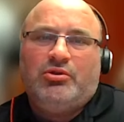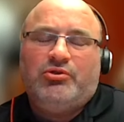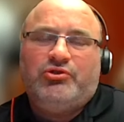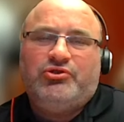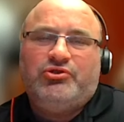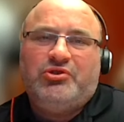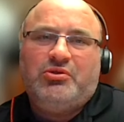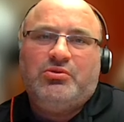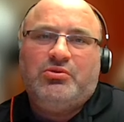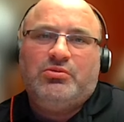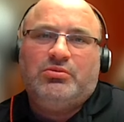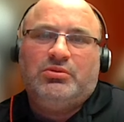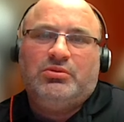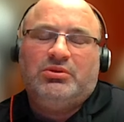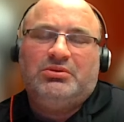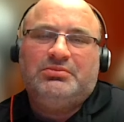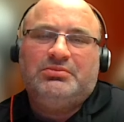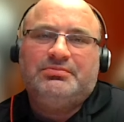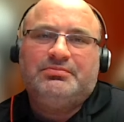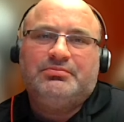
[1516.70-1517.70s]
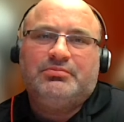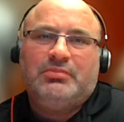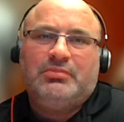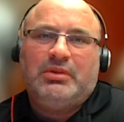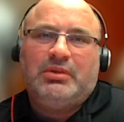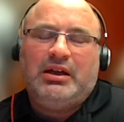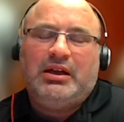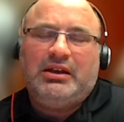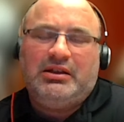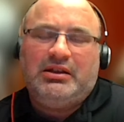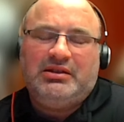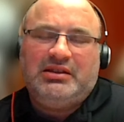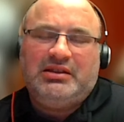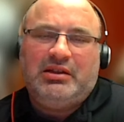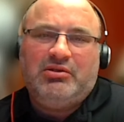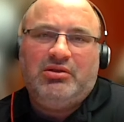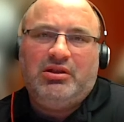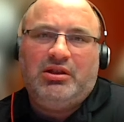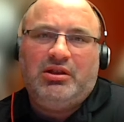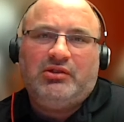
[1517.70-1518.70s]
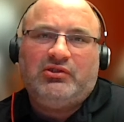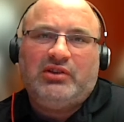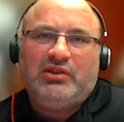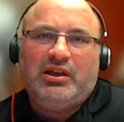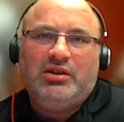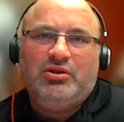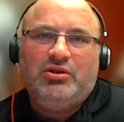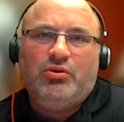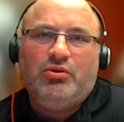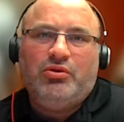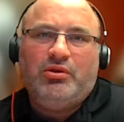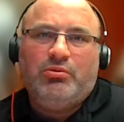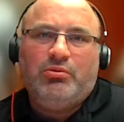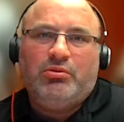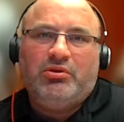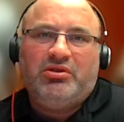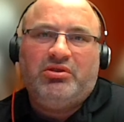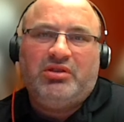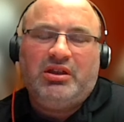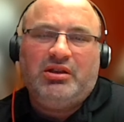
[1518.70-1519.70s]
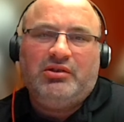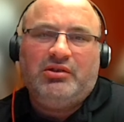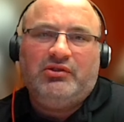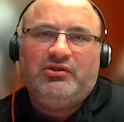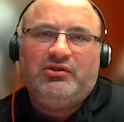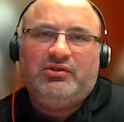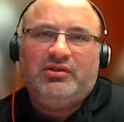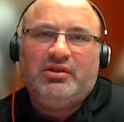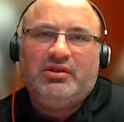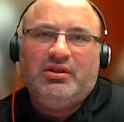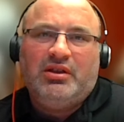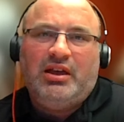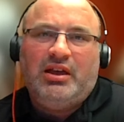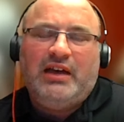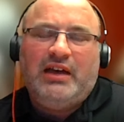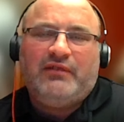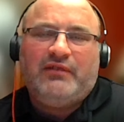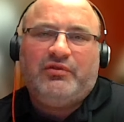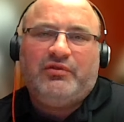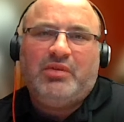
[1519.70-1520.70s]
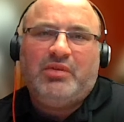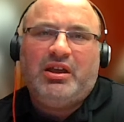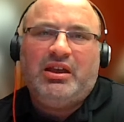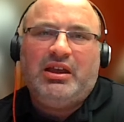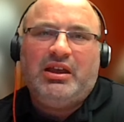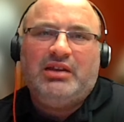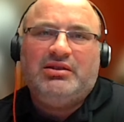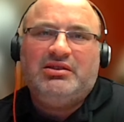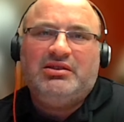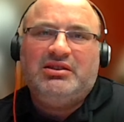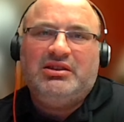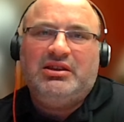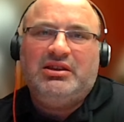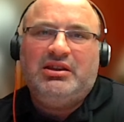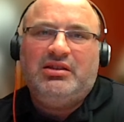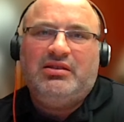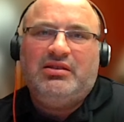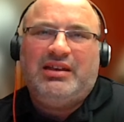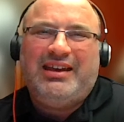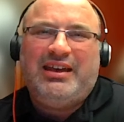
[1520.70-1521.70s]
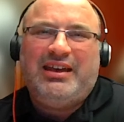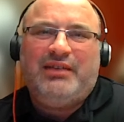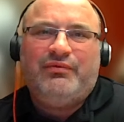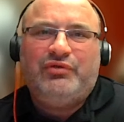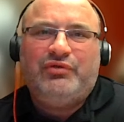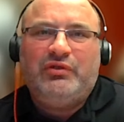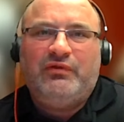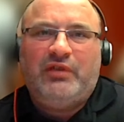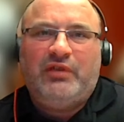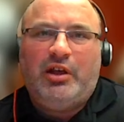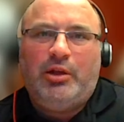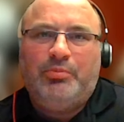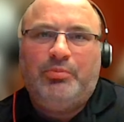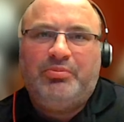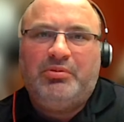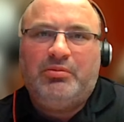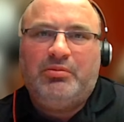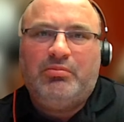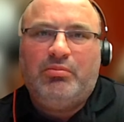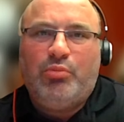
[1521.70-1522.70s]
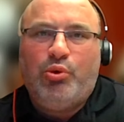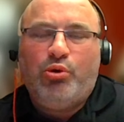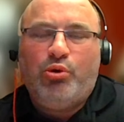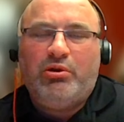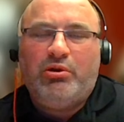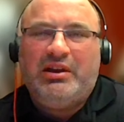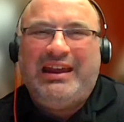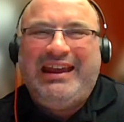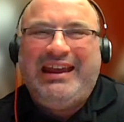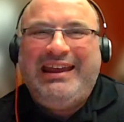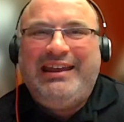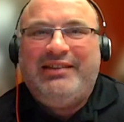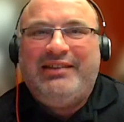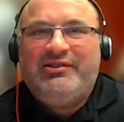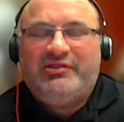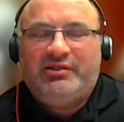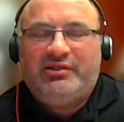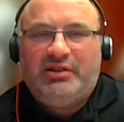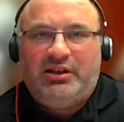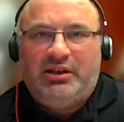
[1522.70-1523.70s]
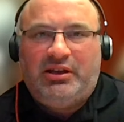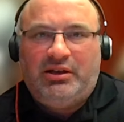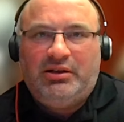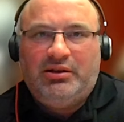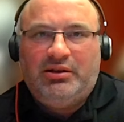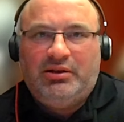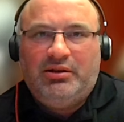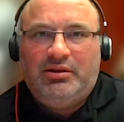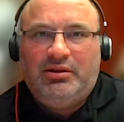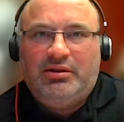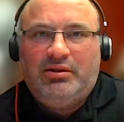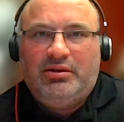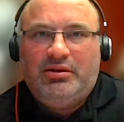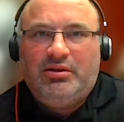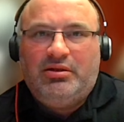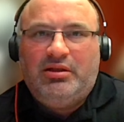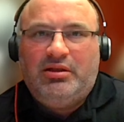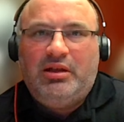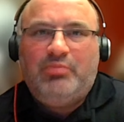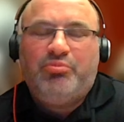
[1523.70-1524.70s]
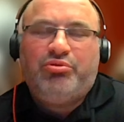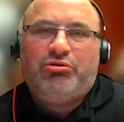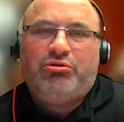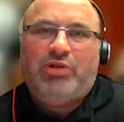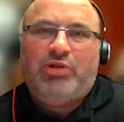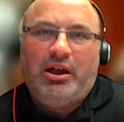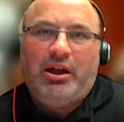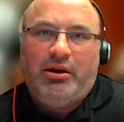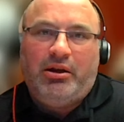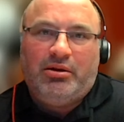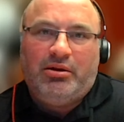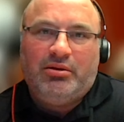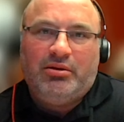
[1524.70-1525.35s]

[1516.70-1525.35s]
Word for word: So, I can tell you this. I know there were things after my NDE that have developed more enhancedly than prior.